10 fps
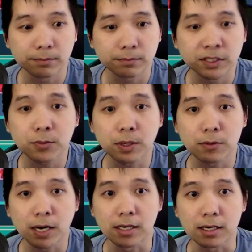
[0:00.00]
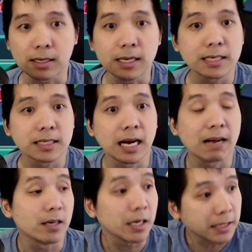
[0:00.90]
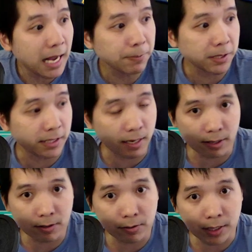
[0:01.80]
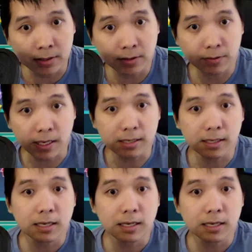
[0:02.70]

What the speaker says: this one right here that have an attack percent increase, right?